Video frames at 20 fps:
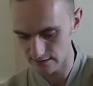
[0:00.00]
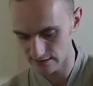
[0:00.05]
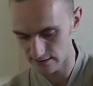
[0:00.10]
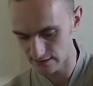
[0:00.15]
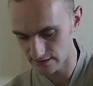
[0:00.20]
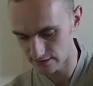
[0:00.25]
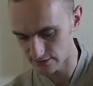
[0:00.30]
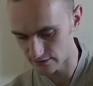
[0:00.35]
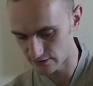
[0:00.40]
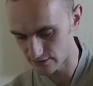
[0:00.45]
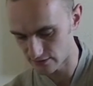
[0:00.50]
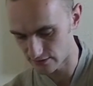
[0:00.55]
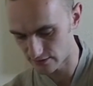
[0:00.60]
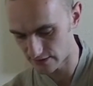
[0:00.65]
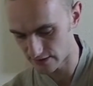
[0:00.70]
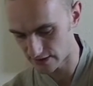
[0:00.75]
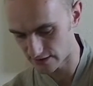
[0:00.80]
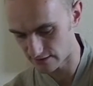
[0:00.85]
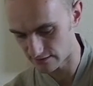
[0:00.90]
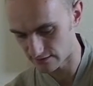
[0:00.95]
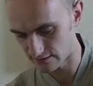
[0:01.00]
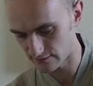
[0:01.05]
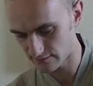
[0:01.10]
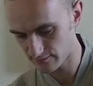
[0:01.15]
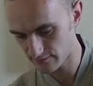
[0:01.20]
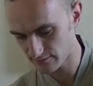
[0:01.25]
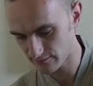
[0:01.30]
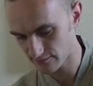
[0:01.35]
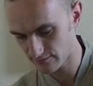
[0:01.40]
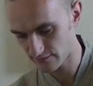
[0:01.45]
then you know that
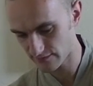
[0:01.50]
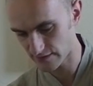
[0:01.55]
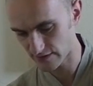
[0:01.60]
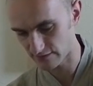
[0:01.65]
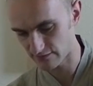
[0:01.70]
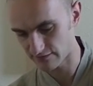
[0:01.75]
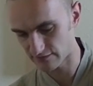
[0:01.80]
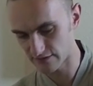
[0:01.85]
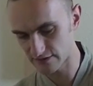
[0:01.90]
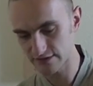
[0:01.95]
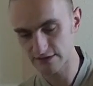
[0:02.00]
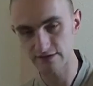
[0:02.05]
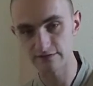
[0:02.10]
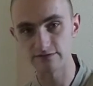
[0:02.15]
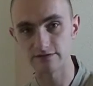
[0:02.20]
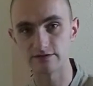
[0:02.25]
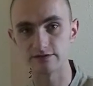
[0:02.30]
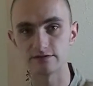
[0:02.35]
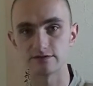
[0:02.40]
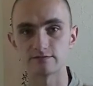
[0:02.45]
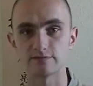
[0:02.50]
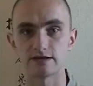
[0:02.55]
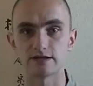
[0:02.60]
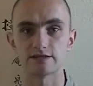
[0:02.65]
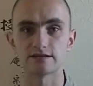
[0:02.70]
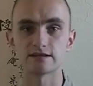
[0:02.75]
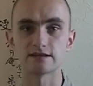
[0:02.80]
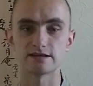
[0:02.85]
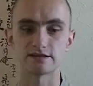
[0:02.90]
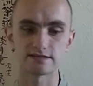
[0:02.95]
the first infusion
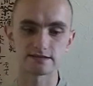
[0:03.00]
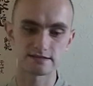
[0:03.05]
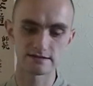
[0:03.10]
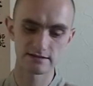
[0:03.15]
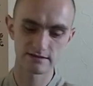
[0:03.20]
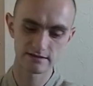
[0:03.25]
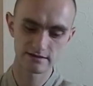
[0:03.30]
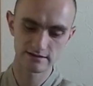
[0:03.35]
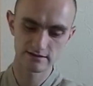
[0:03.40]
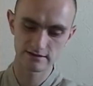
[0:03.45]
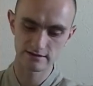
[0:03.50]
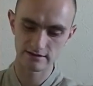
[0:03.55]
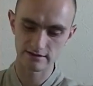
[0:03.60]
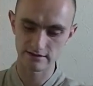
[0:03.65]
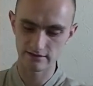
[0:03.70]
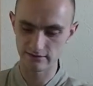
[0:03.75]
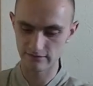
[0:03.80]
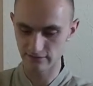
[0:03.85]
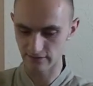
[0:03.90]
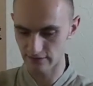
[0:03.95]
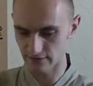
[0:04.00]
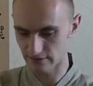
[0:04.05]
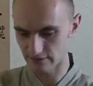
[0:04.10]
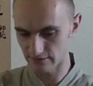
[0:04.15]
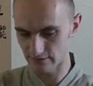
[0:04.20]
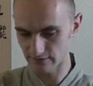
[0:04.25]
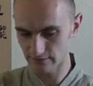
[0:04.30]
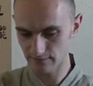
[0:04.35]
might taste different